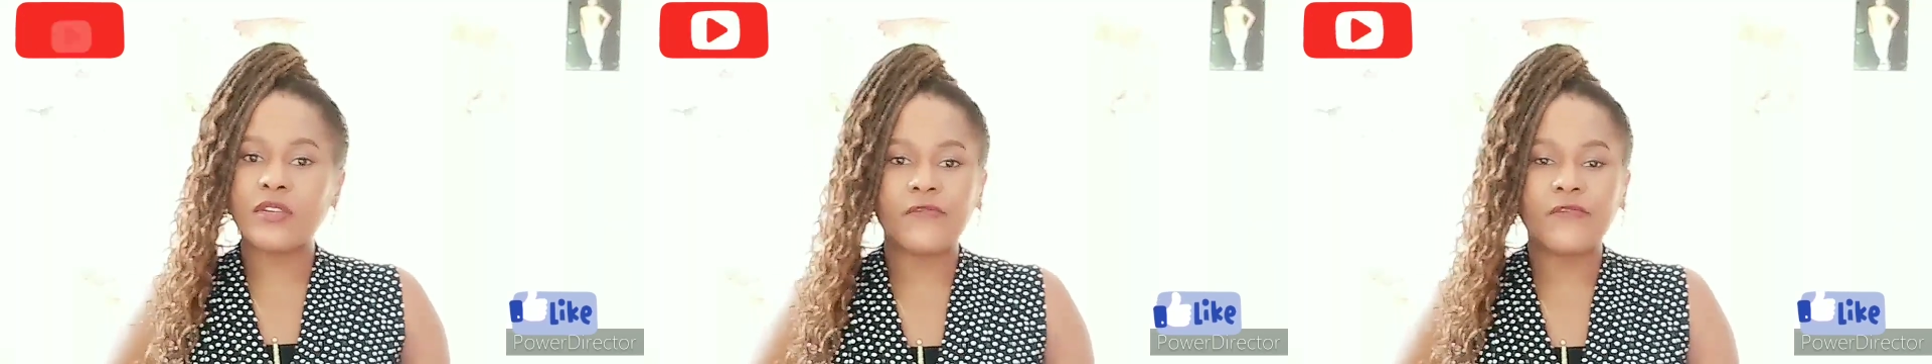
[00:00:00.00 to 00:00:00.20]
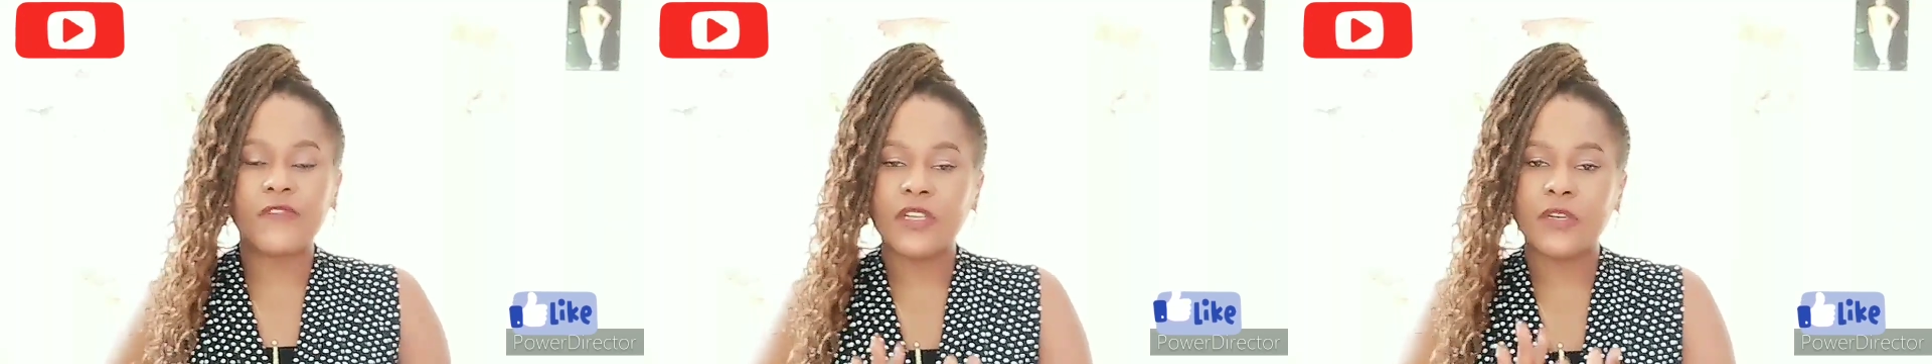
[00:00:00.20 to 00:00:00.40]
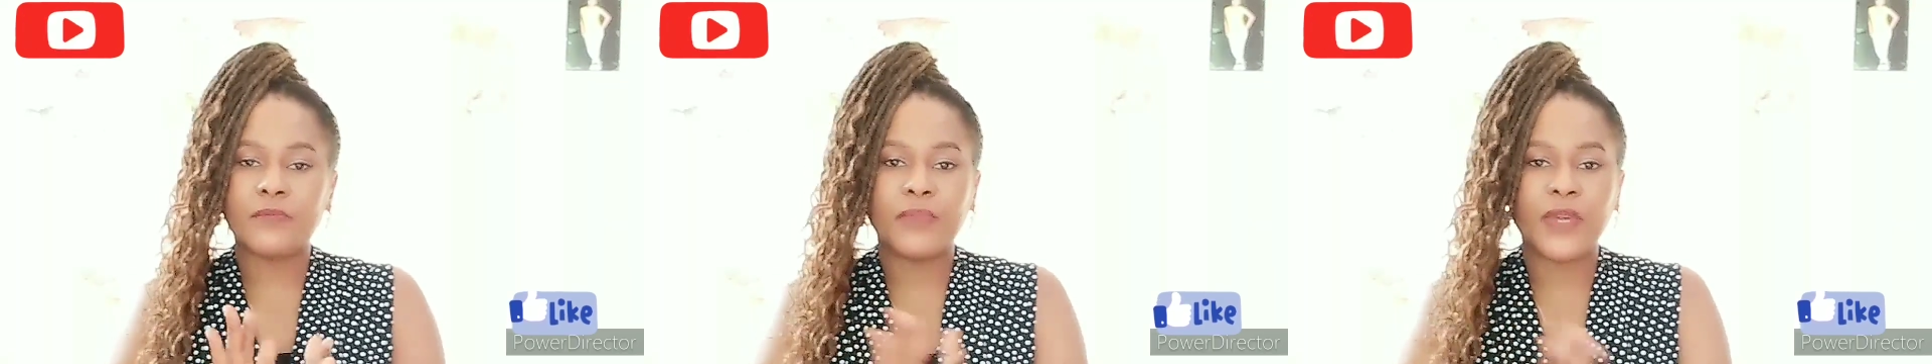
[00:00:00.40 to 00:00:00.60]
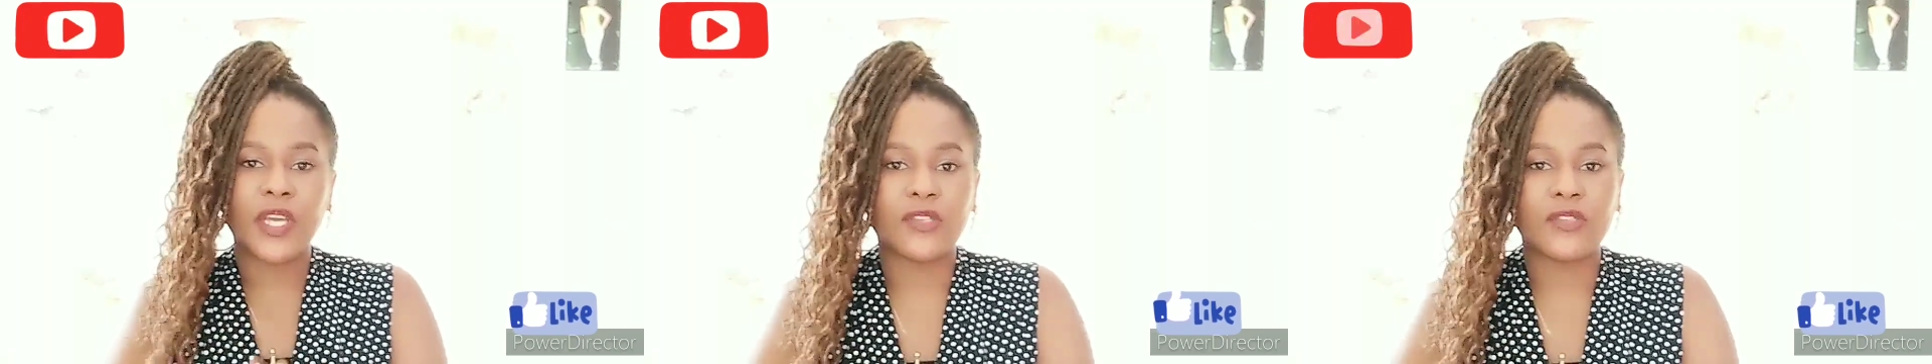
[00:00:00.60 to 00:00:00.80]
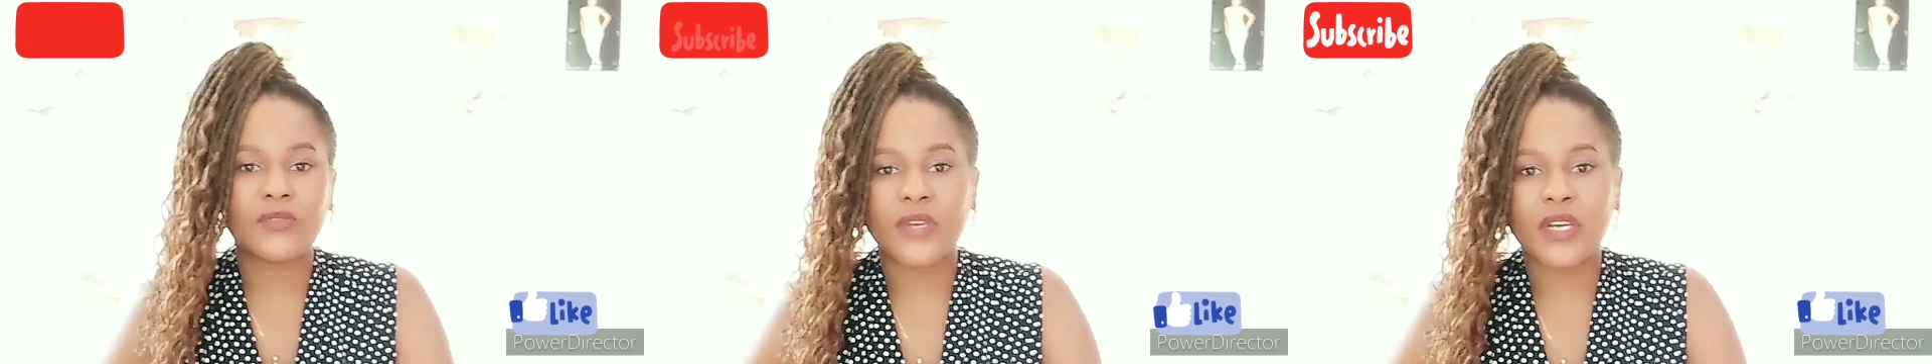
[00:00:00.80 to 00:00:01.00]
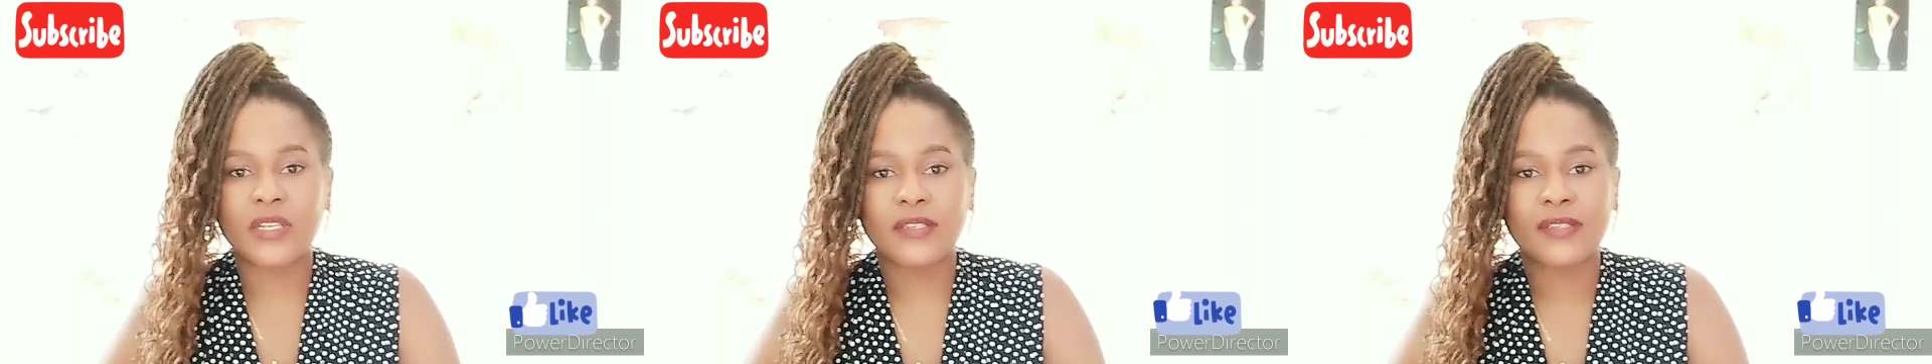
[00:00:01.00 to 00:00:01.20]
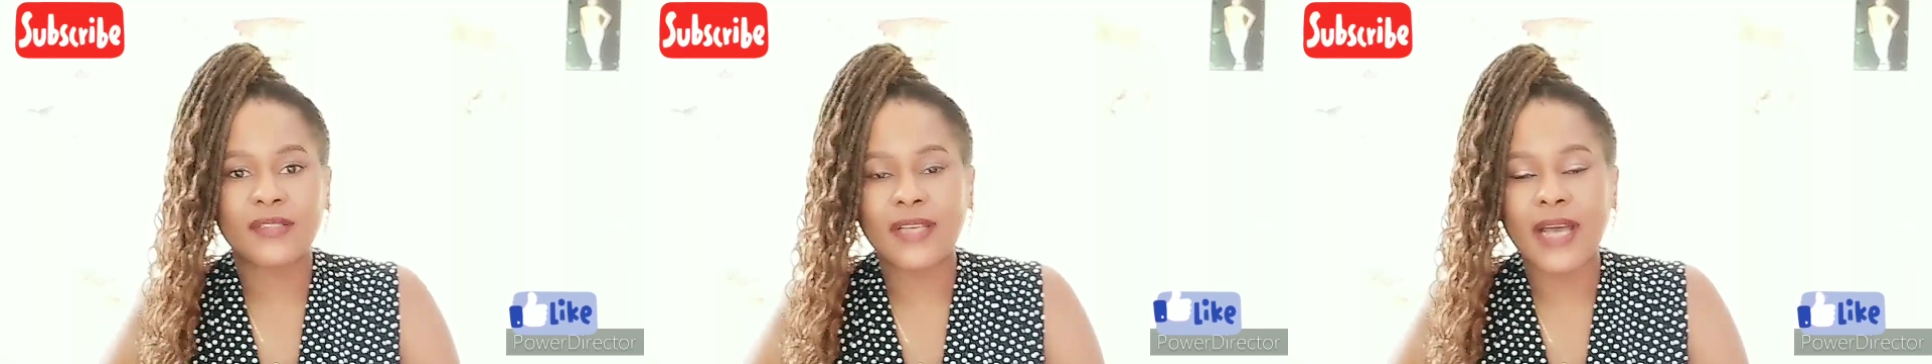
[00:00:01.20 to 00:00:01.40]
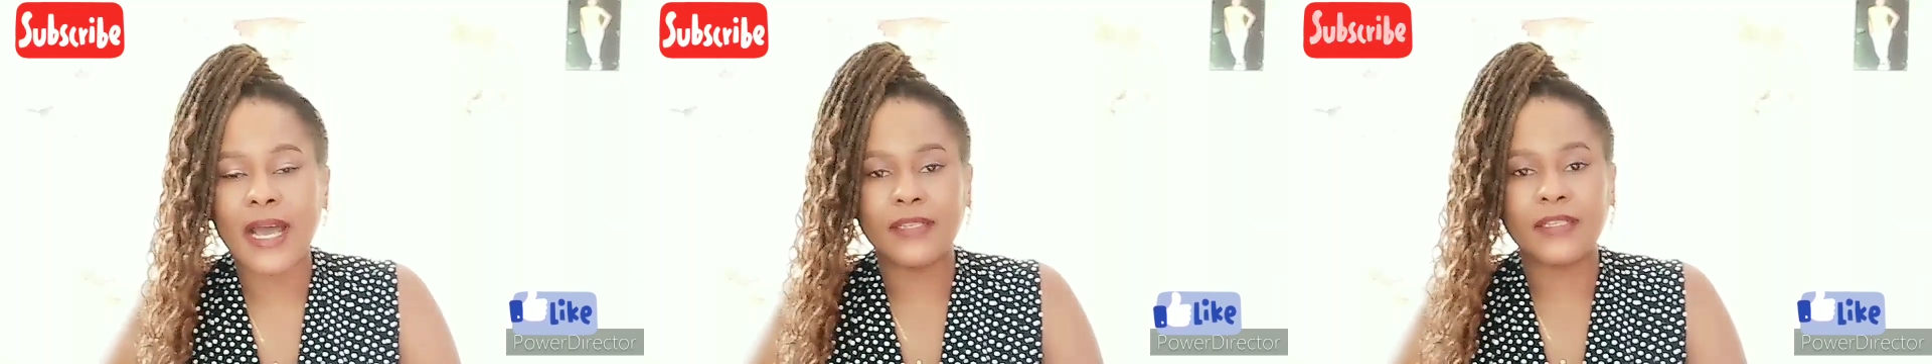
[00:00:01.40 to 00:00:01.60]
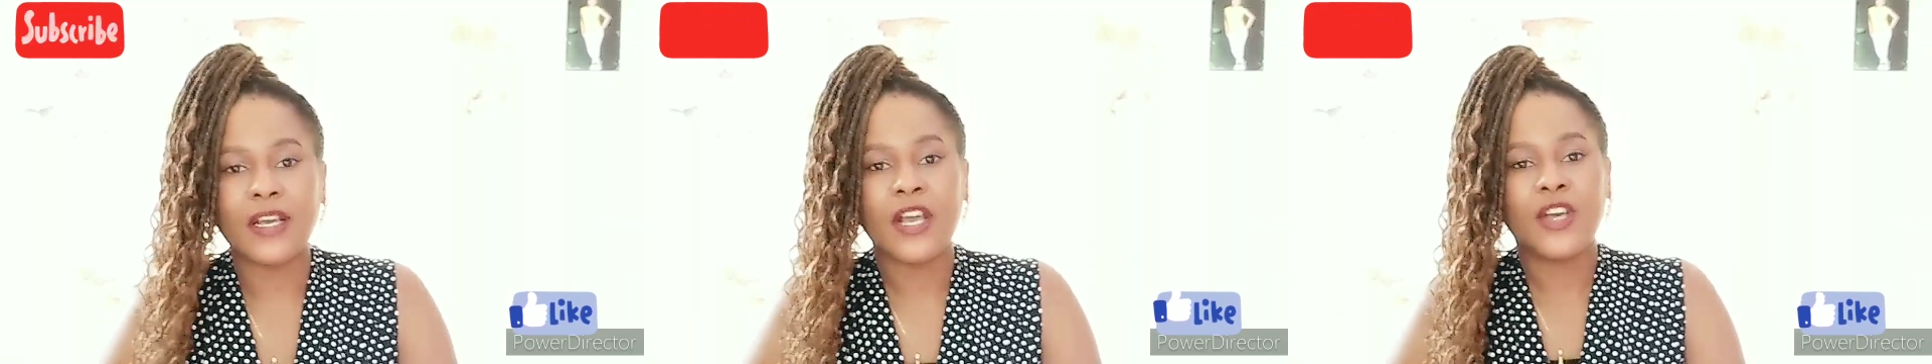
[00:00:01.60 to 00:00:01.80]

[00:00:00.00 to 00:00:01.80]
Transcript: in Philippines, you understand?